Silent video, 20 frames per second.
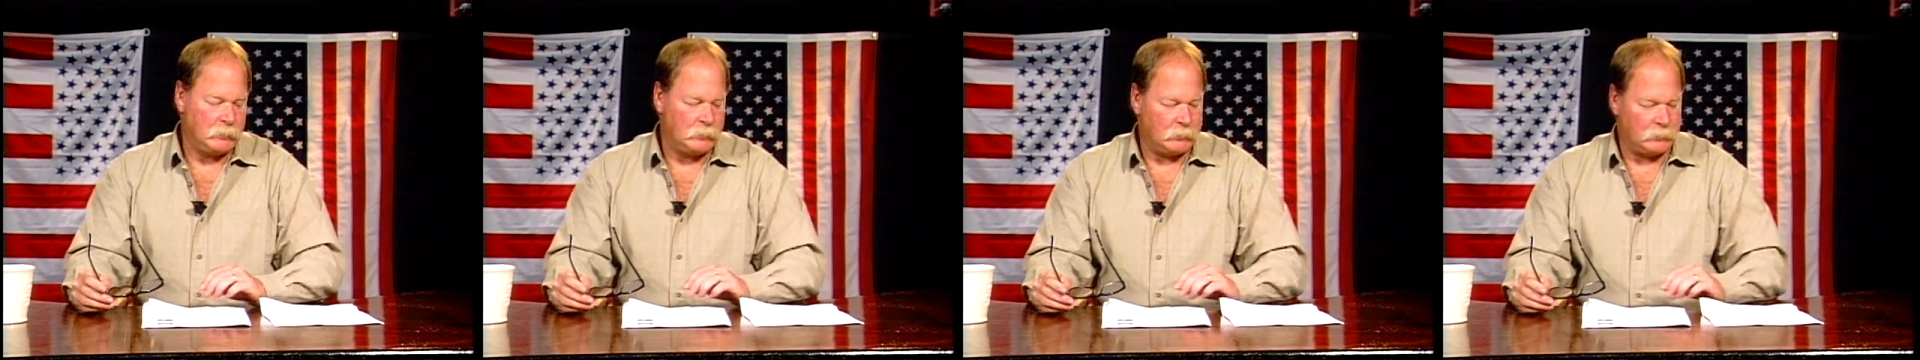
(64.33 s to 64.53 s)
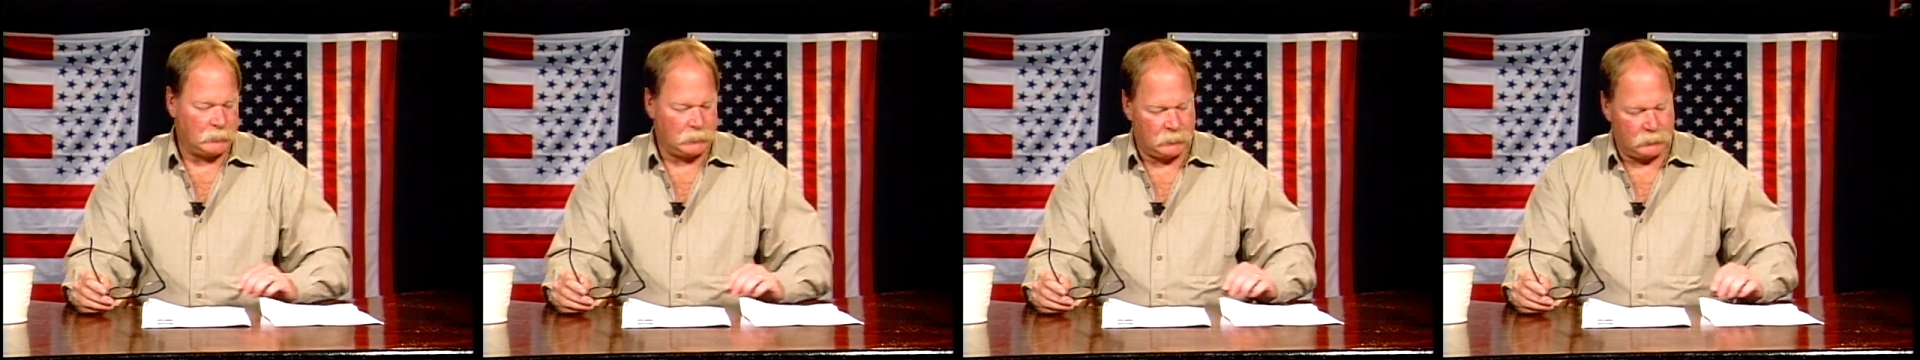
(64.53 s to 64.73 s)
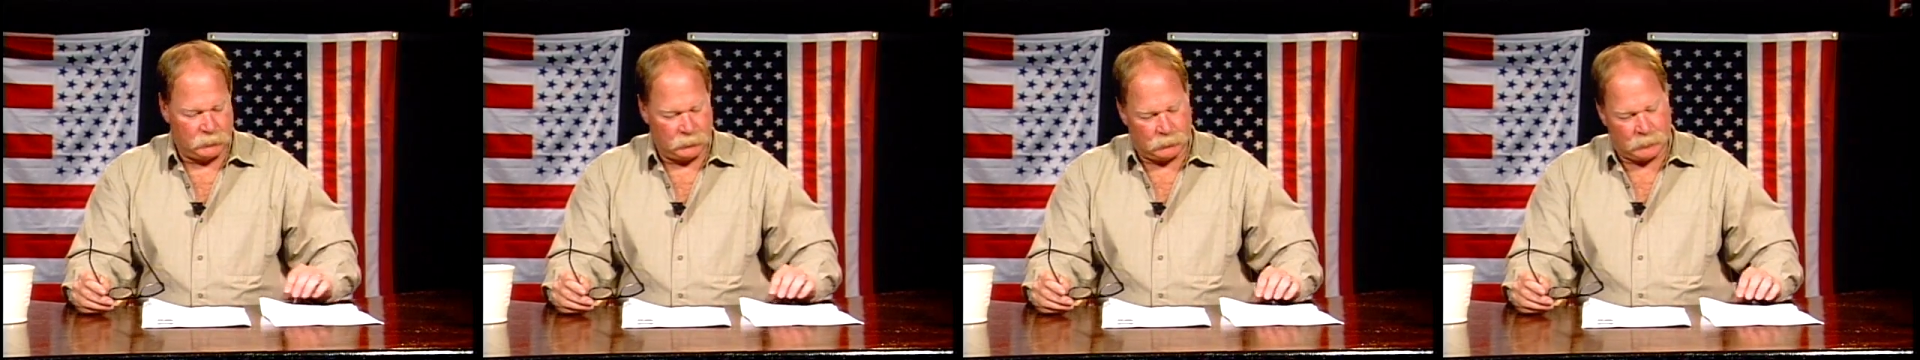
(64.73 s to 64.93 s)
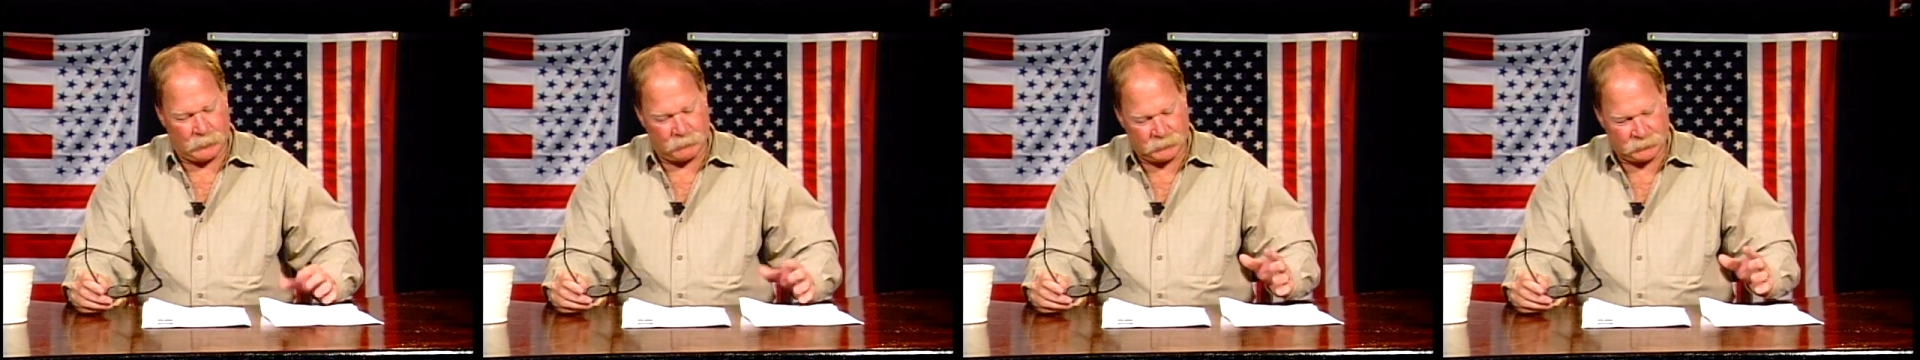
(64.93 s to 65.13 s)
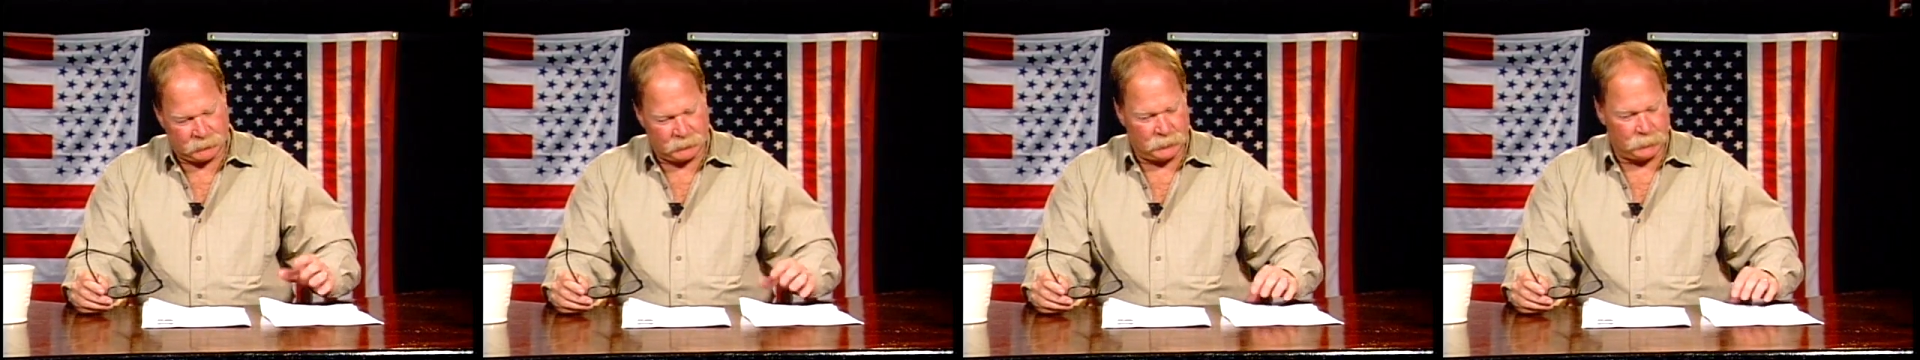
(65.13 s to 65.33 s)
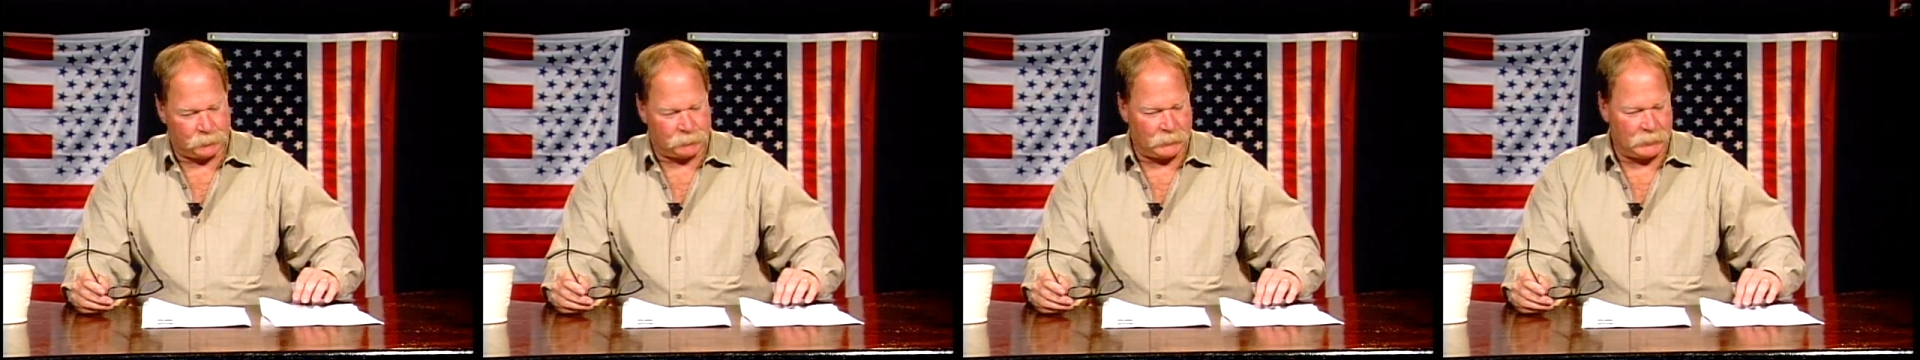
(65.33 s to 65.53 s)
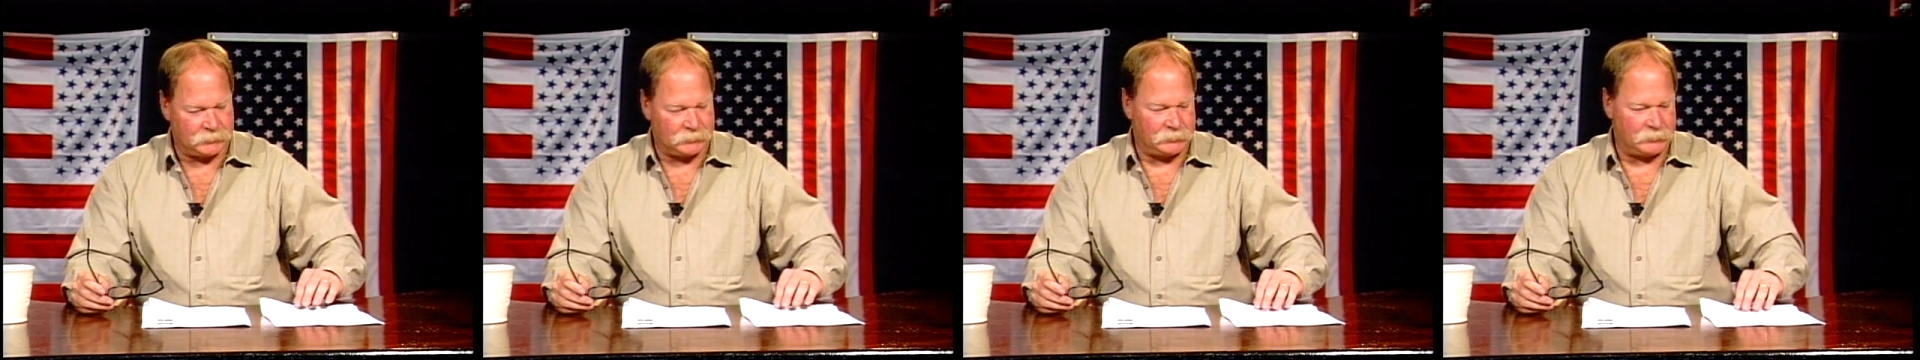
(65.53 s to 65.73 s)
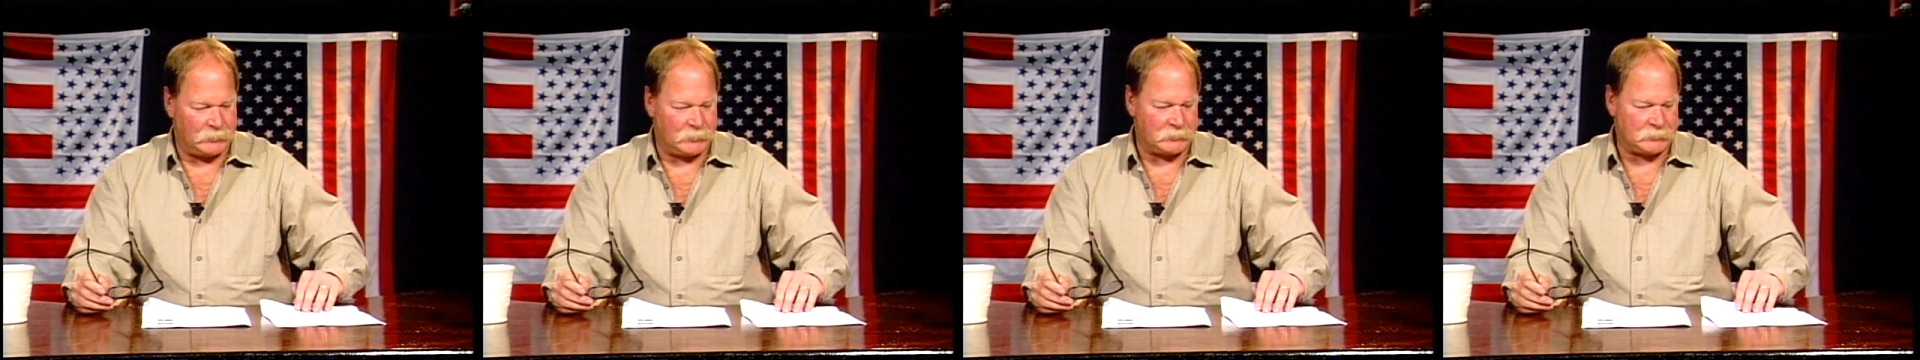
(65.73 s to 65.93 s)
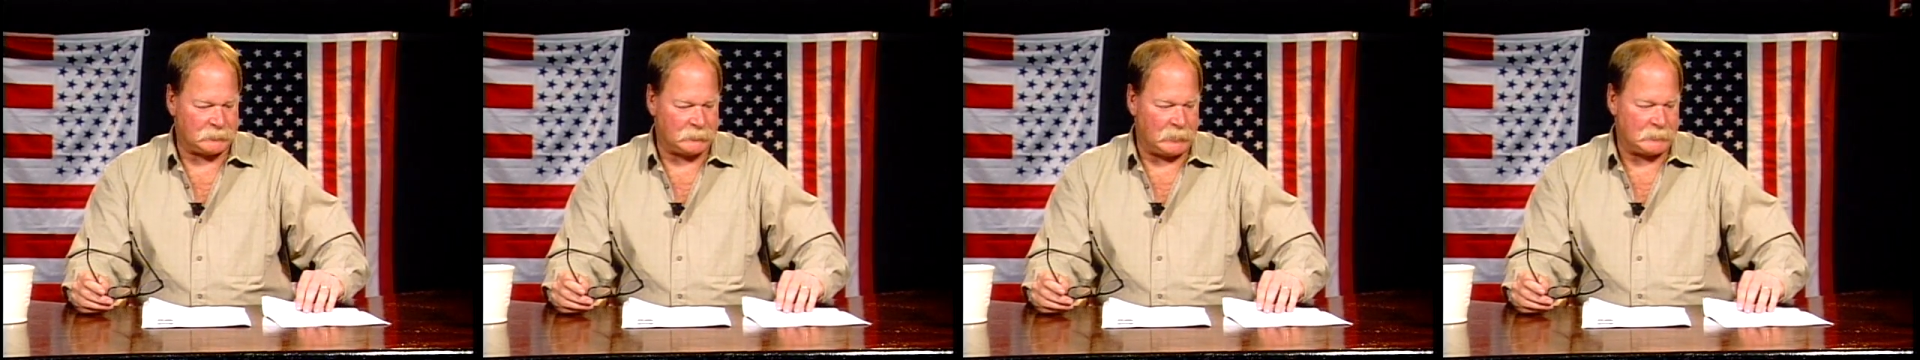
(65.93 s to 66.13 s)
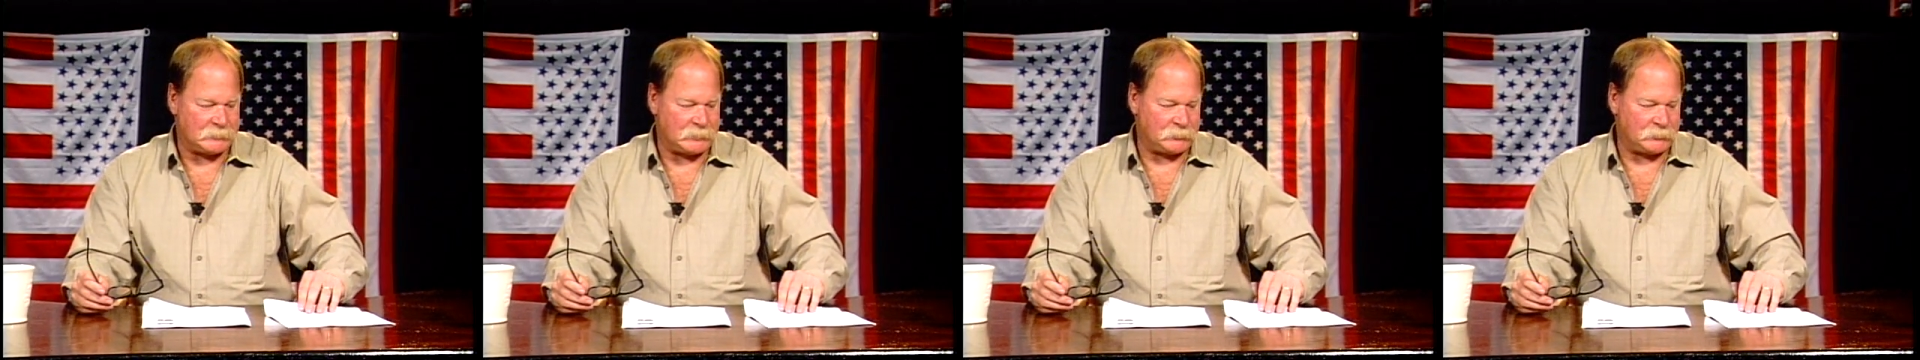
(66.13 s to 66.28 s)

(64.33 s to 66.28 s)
obviously the President of the United States